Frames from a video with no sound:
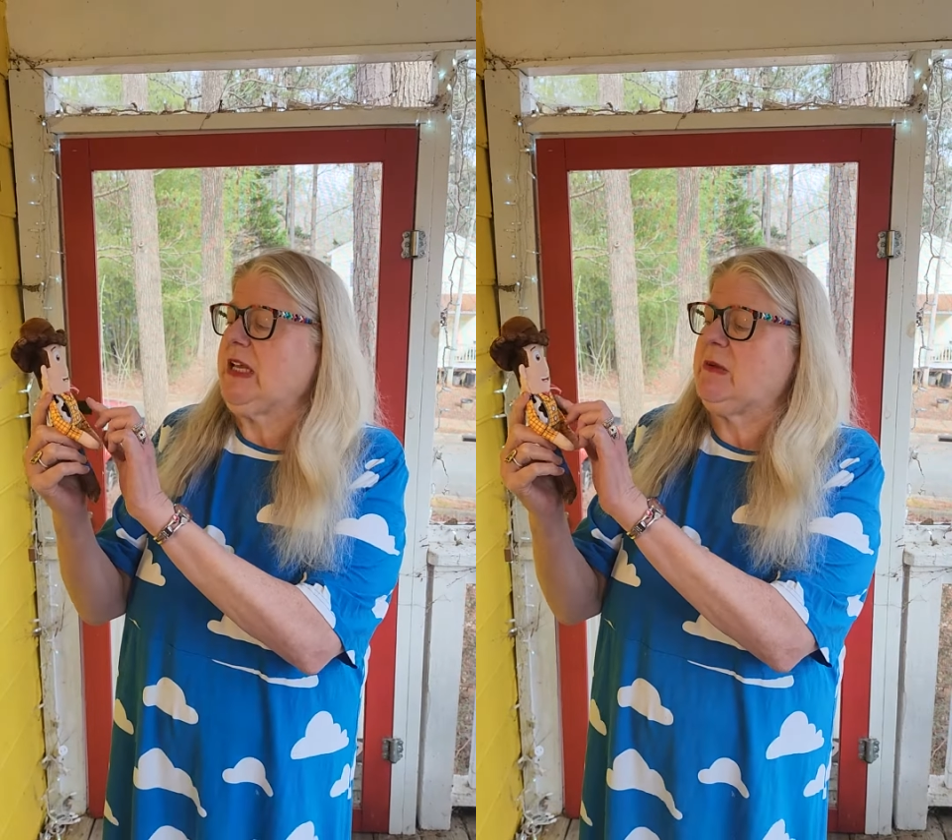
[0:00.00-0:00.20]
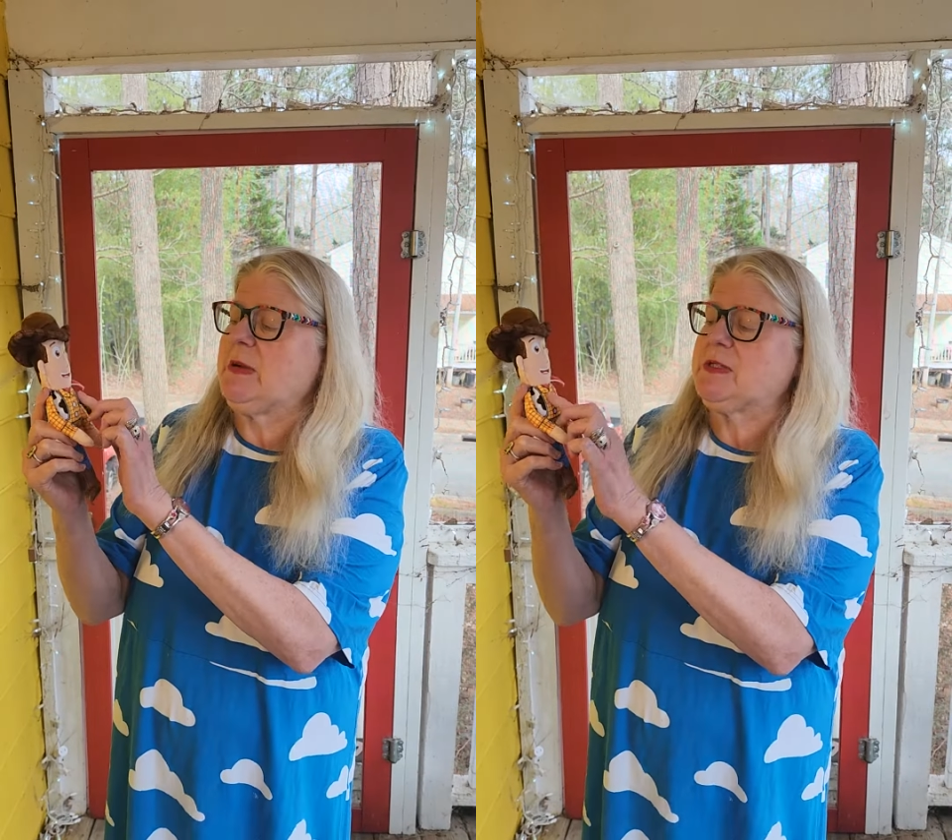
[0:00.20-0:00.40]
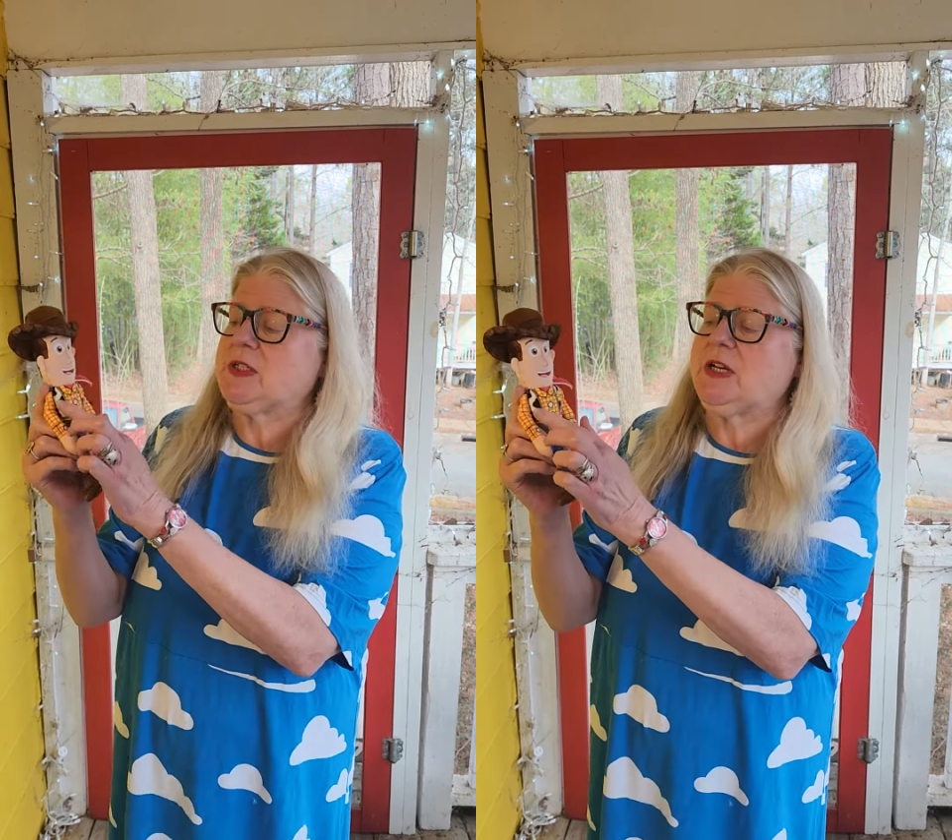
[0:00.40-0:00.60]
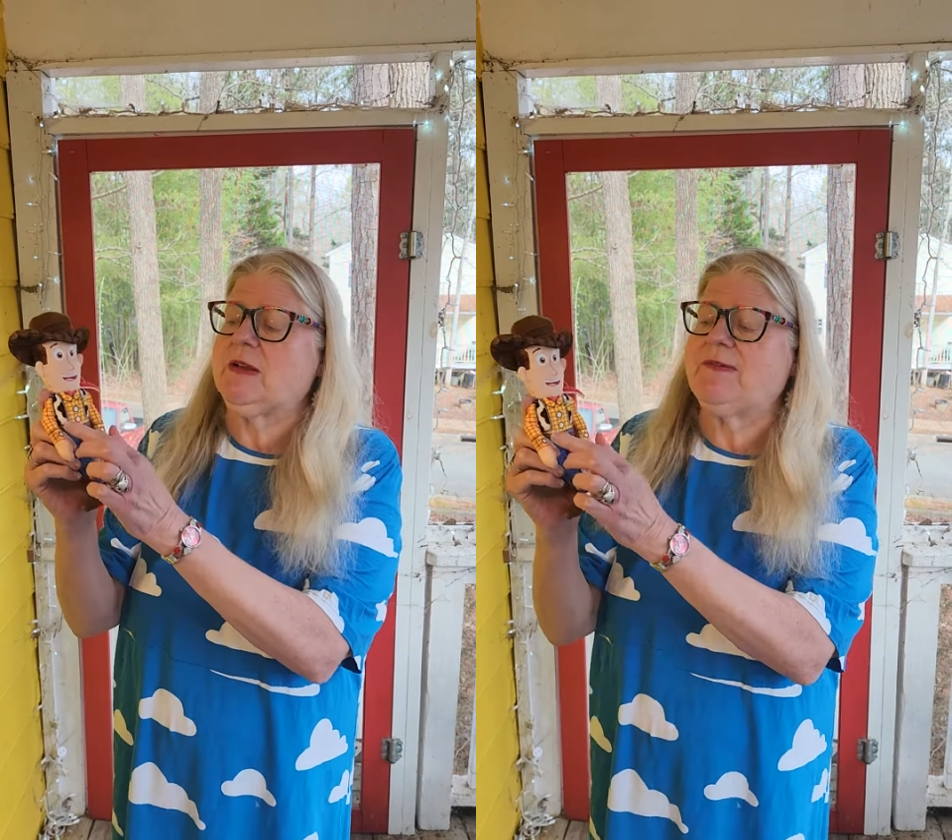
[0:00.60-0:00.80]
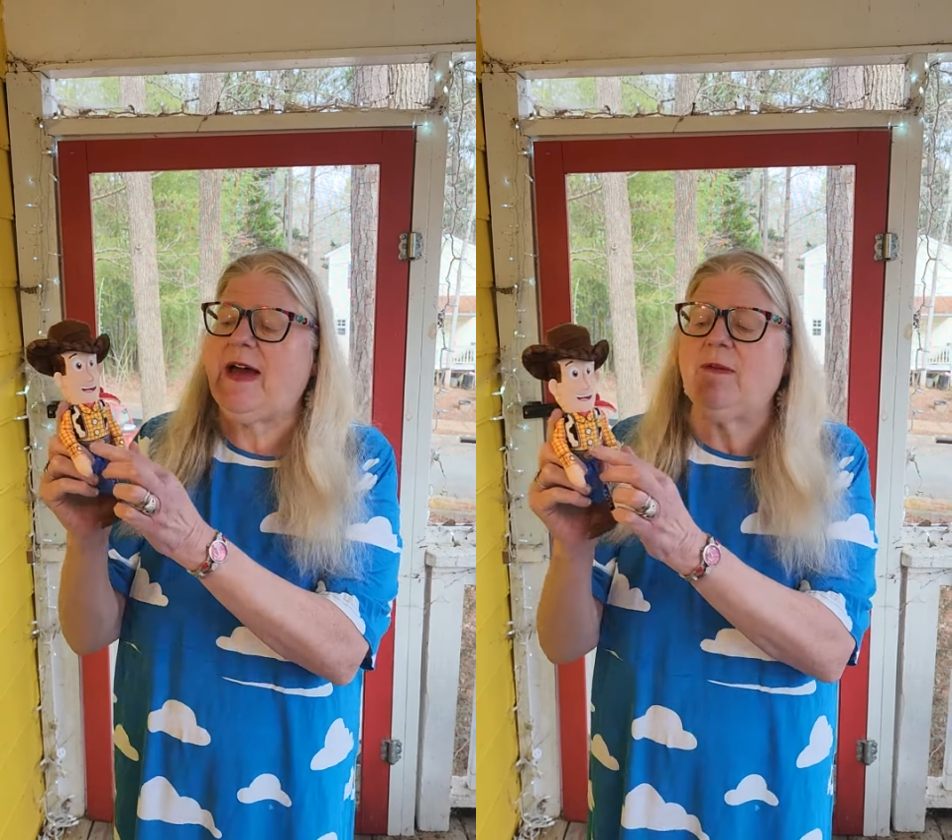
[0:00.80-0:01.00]
he wears a
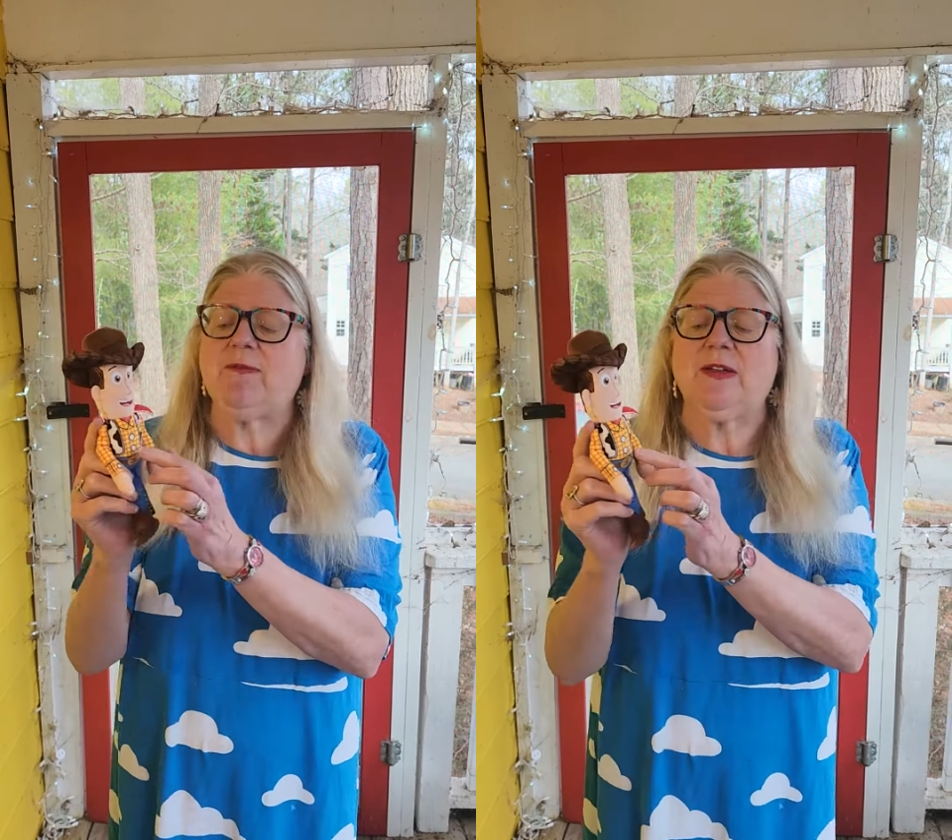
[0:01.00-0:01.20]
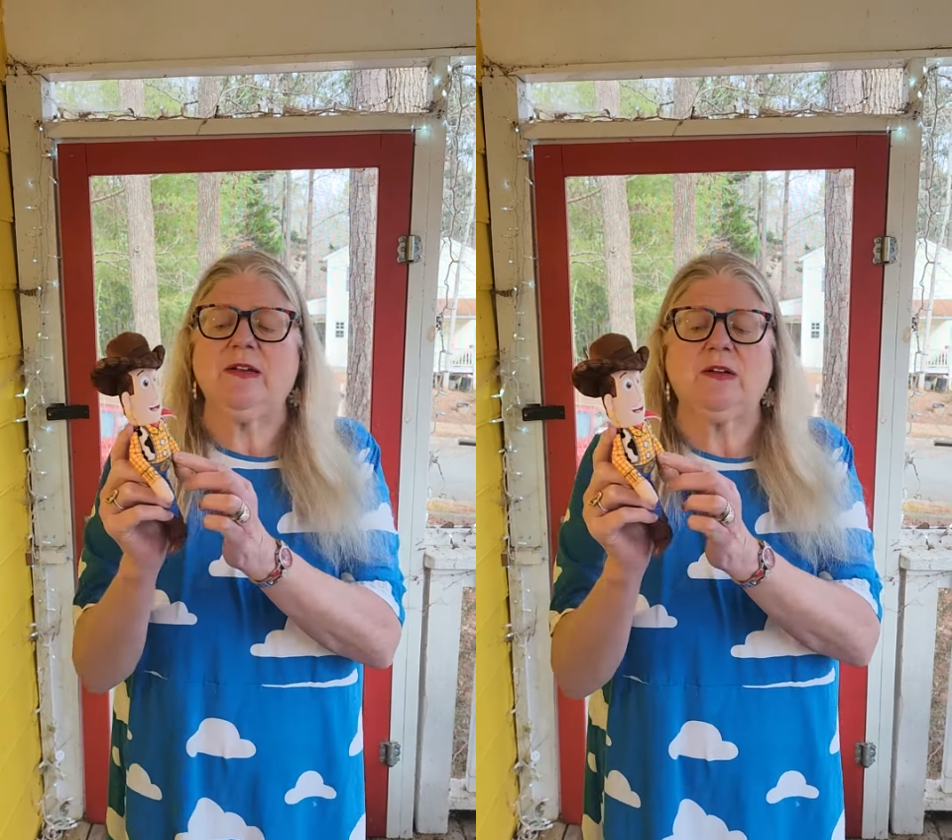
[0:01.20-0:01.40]
sheriff outfit,